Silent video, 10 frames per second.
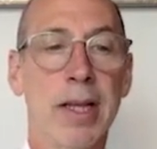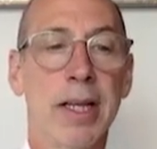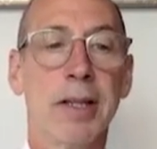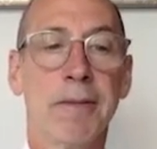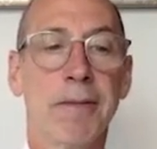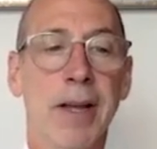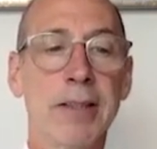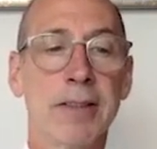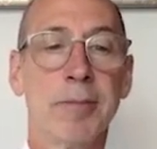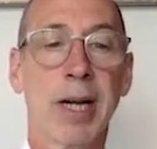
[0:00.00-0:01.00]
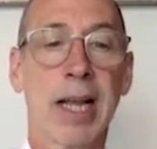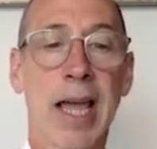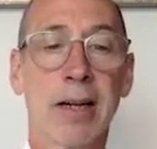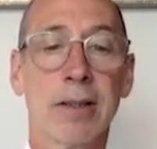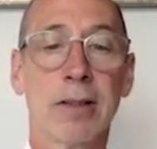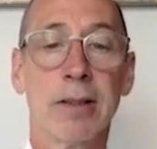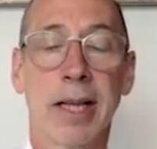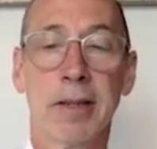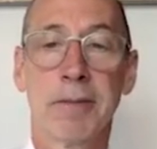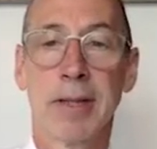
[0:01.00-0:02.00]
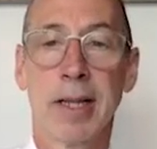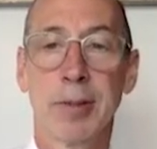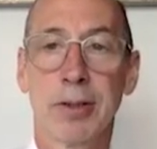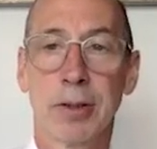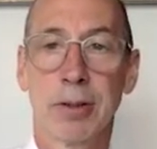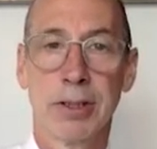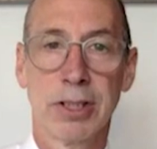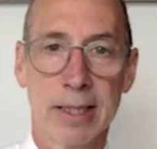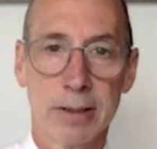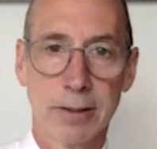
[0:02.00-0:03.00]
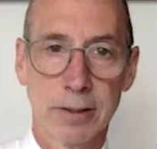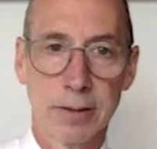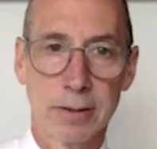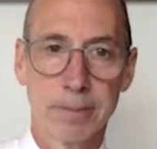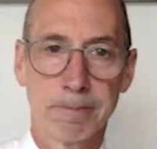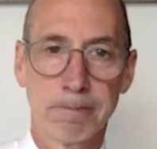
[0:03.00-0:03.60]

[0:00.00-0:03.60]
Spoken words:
in the face of mechanical and inflammatory challenges.